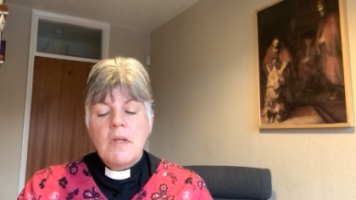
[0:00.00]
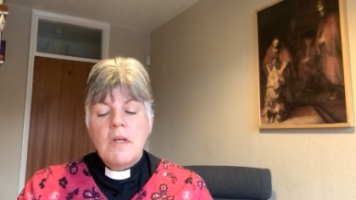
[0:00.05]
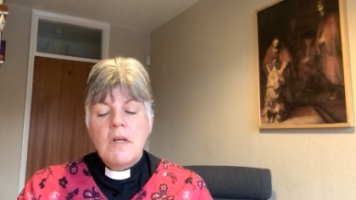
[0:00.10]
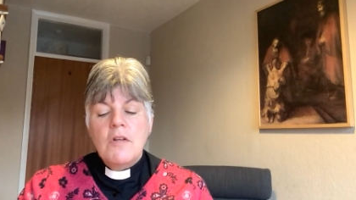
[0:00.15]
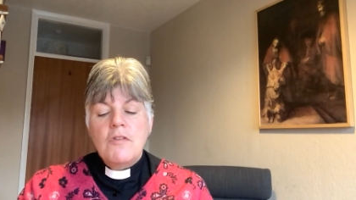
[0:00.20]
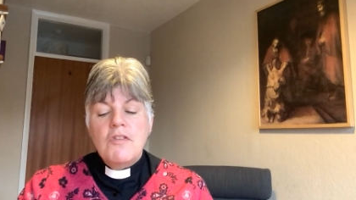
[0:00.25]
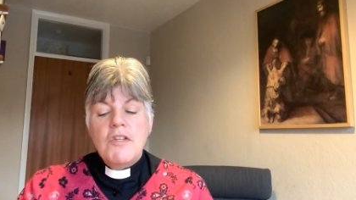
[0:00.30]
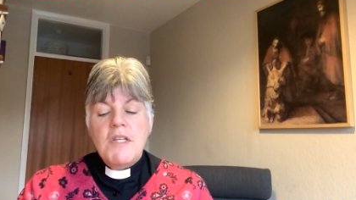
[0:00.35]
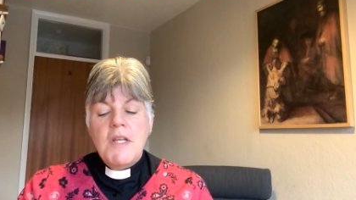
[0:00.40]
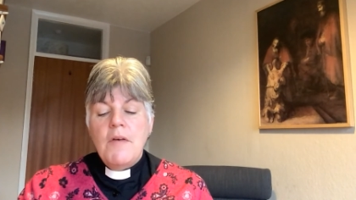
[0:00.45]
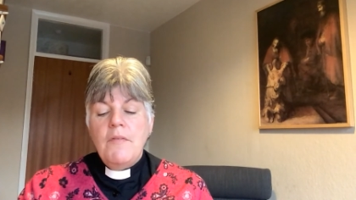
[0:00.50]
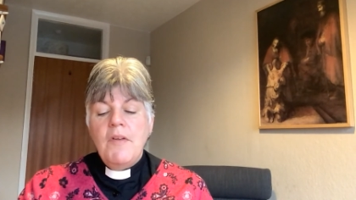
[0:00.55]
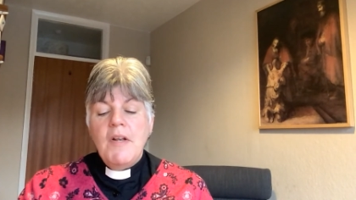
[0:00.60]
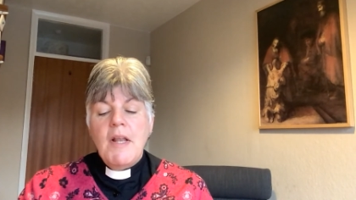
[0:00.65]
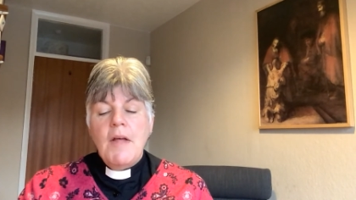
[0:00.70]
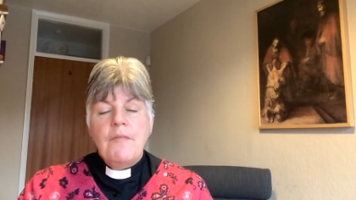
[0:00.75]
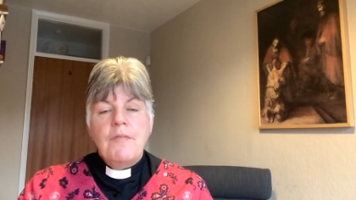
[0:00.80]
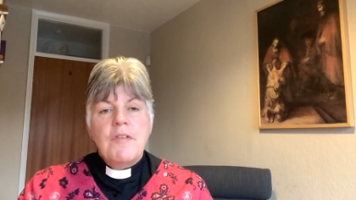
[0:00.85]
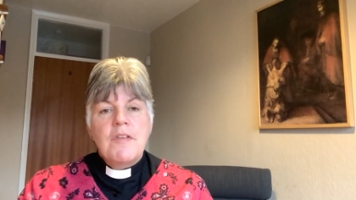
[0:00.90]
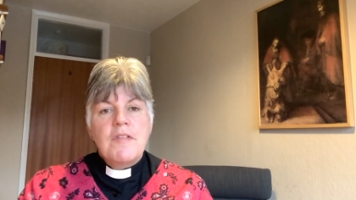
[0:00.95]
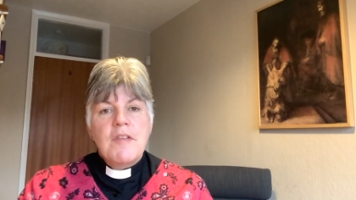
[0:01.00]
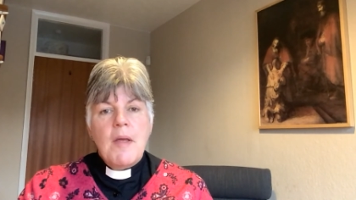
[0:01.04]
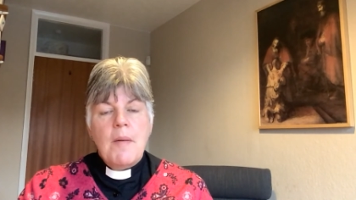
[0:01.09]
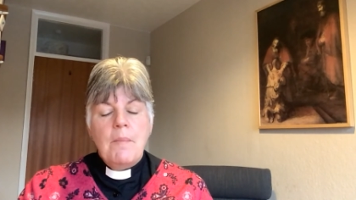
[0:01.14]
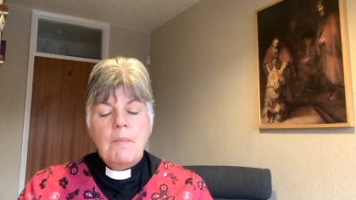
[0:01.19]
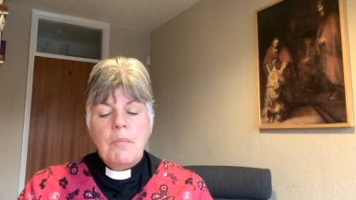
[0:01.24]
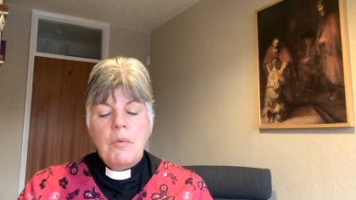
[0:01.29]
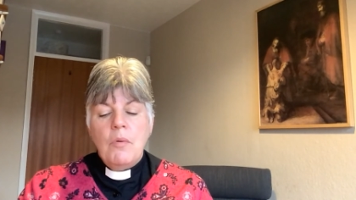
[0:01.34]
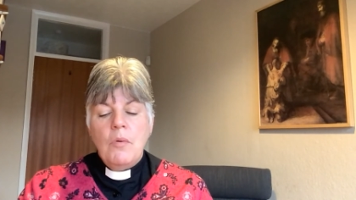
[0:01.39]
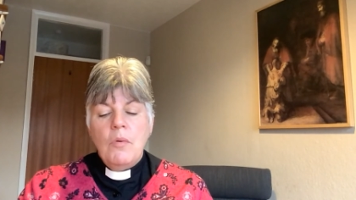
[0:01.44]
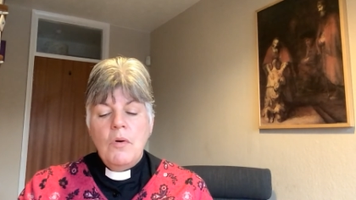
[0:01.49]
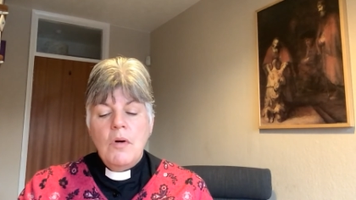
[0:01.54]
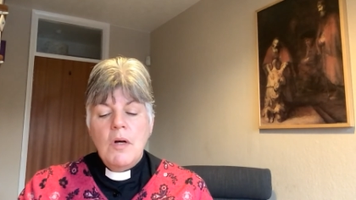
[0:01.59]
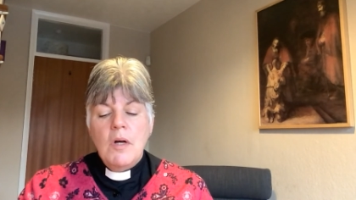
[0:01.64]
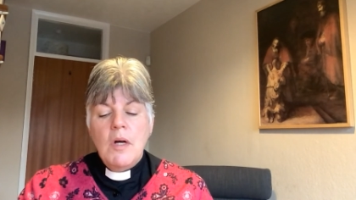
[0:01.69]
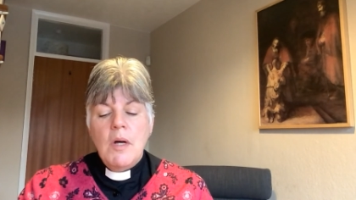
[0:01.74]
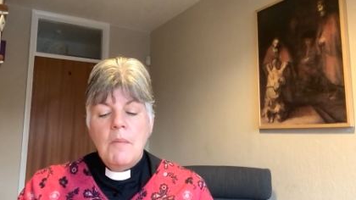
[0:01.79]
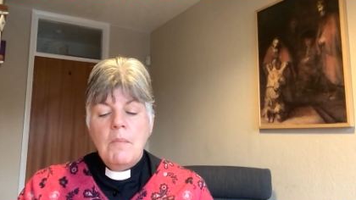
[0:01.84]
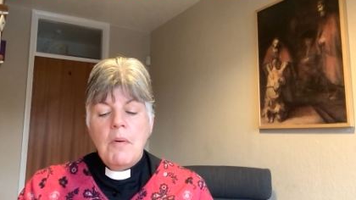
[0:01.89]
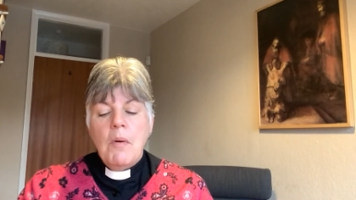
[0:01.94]
She never left the temple,
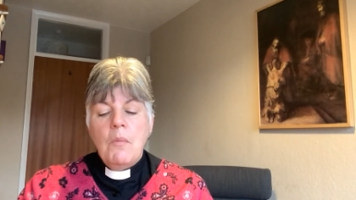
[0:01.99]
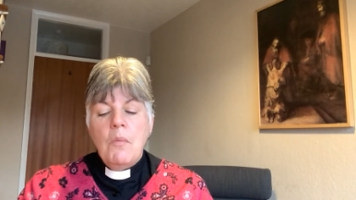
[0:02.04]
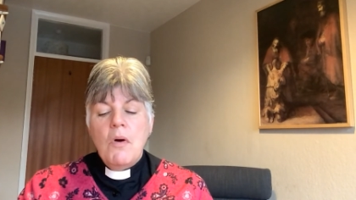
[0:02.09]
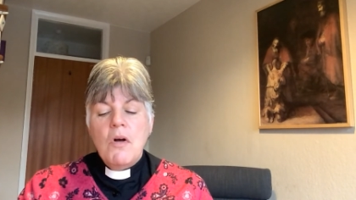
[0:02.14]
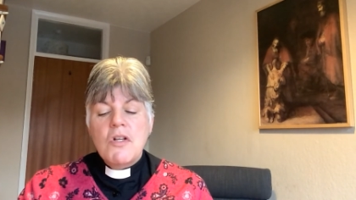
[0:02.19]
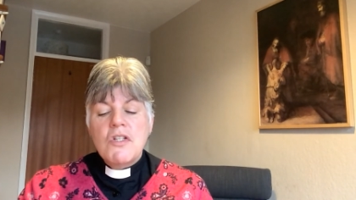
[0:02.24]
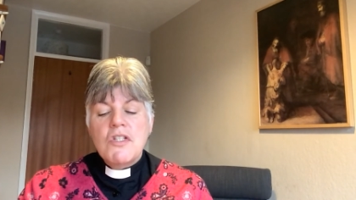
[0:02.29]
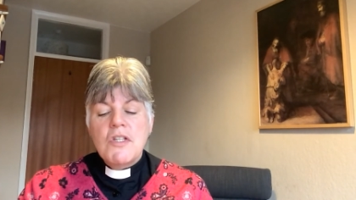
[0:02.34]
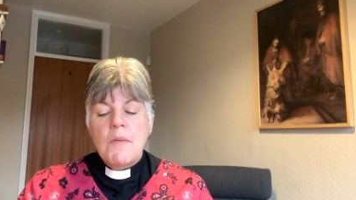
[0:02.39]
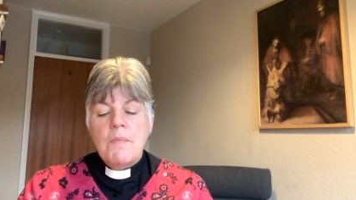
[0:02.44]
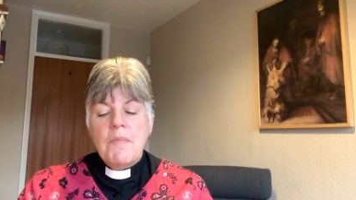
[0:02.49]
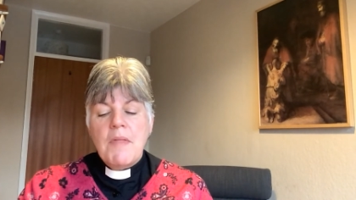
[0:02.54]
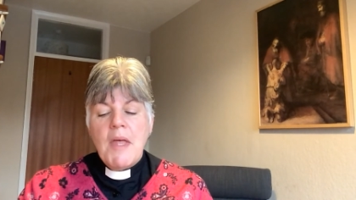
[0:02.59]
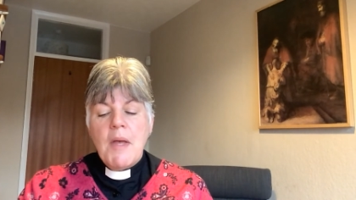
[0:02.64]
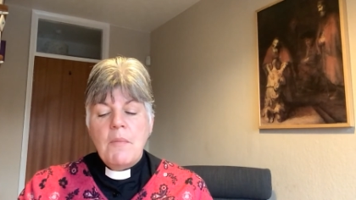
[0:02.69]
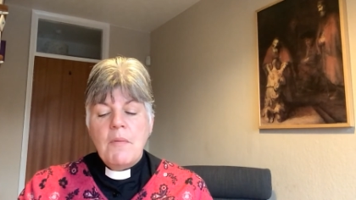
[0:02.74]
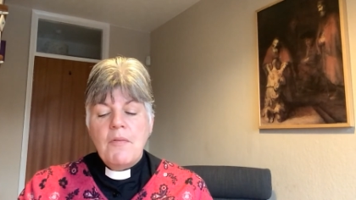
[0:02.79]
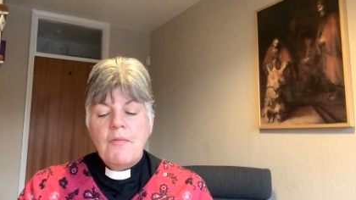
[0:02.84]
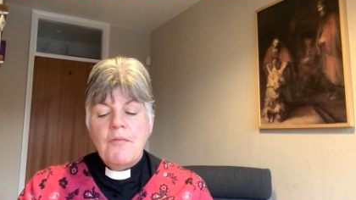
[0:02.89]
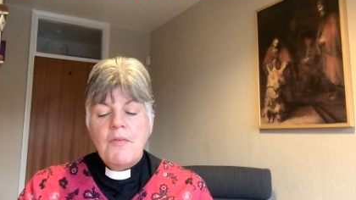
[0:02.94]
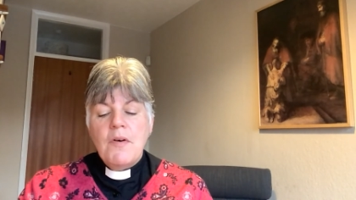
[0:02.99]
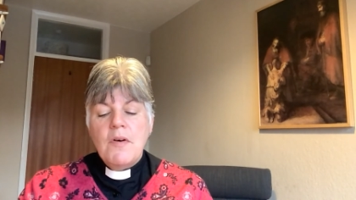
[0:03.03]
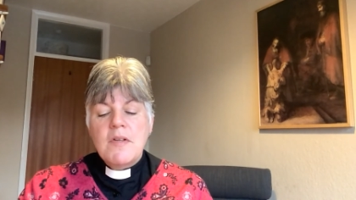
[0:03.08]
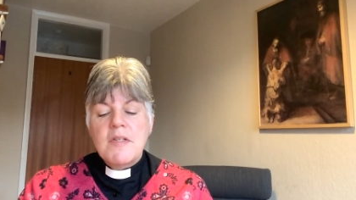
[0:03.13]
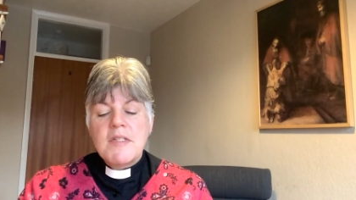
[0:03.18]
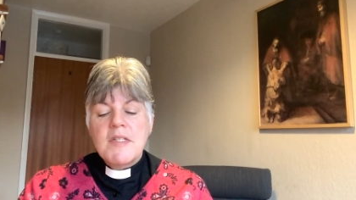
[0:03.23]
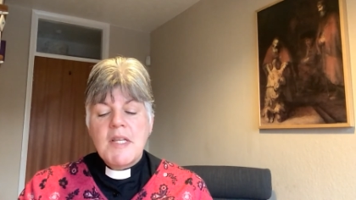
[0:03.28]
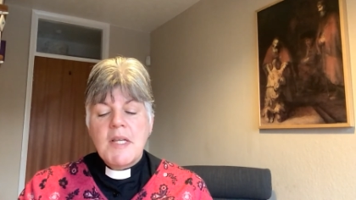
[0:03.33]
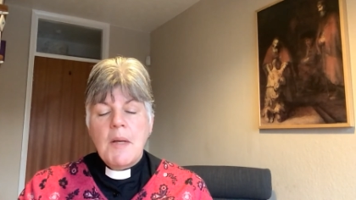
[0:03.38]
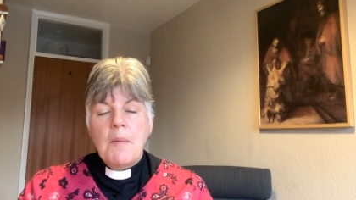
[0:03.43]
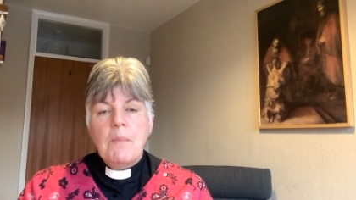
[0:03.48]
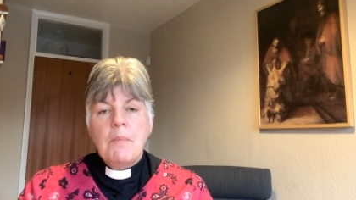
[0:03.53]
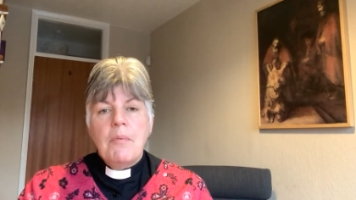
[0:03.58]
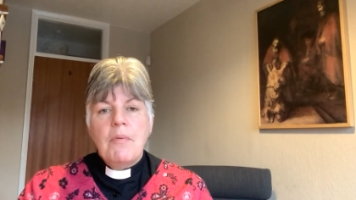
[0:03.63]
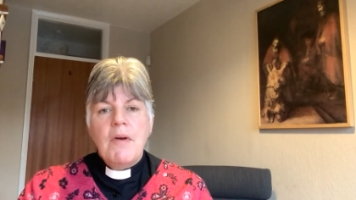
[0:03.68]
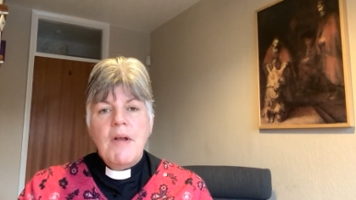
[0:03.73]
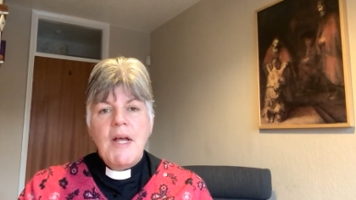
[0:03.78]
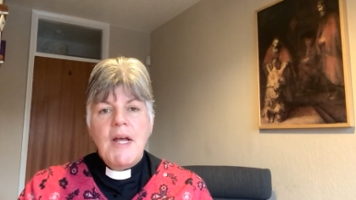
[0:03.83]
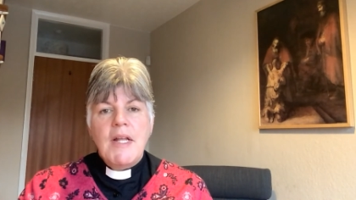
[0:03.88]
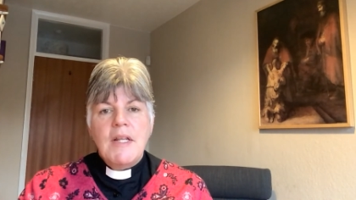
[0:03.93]
but worshipped there with fasting and
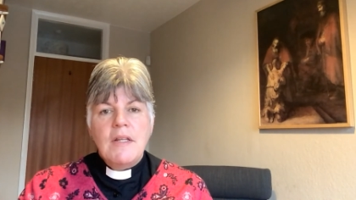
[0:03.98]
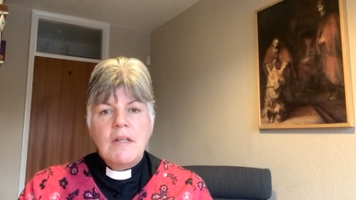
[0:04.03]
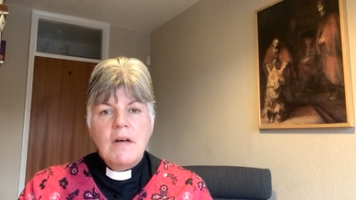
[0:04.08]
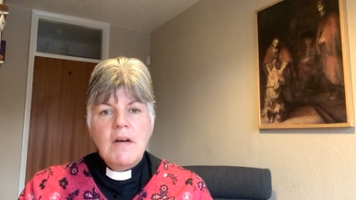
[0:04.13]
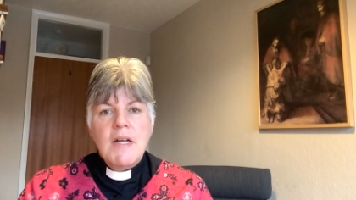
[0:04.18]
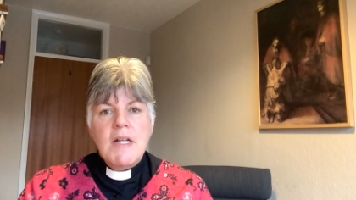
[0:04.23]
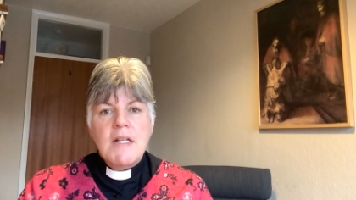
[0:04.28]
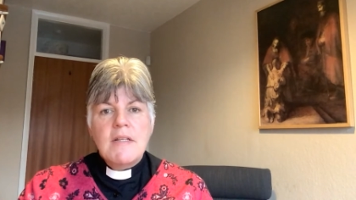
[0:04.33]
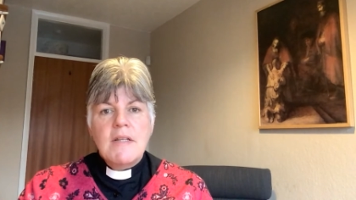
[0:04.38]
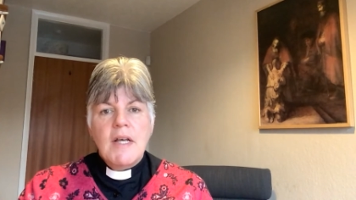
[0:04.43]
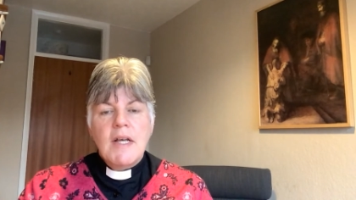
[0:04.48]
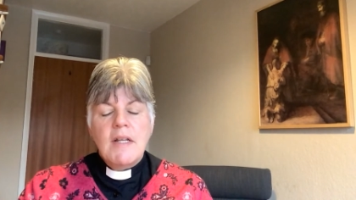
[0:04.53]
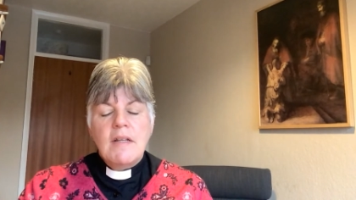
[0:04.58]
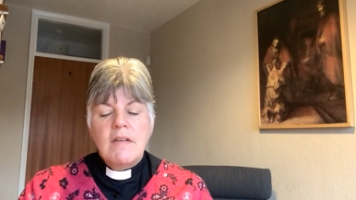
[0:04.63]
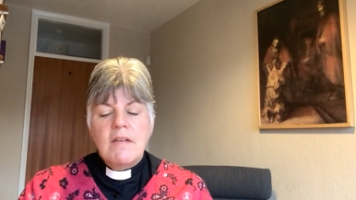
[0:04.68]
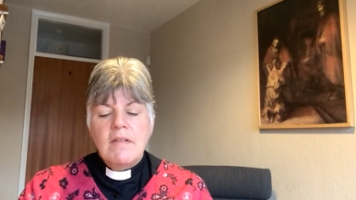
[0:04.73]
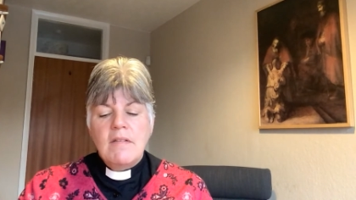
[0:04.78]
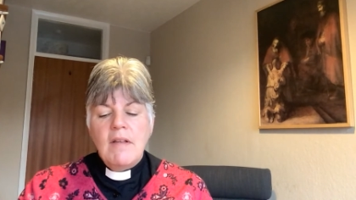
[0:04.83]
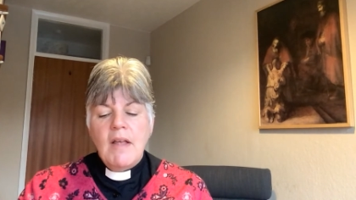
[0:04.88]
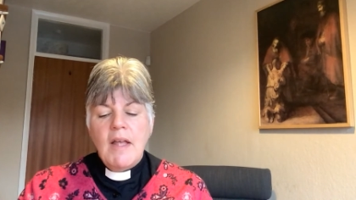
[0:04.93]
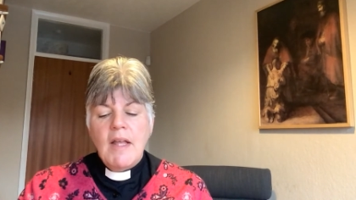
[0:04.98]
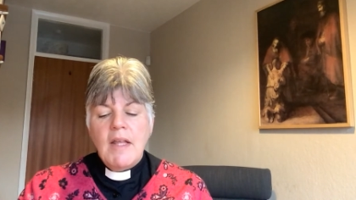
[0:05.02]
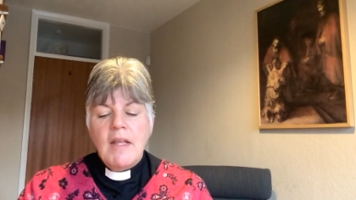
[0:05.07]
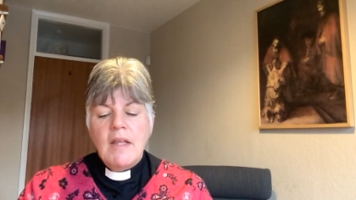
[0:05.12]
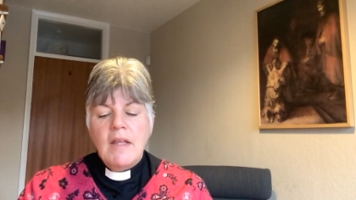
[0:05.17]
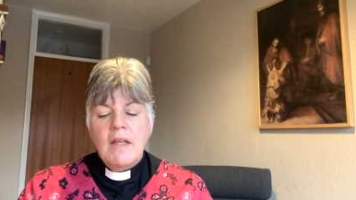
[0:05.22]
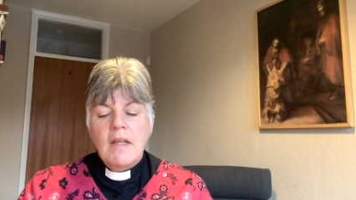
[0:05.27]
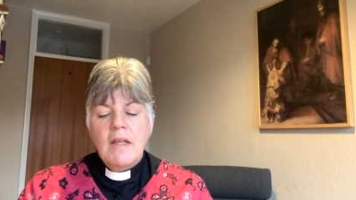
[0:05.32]
prayer night and day.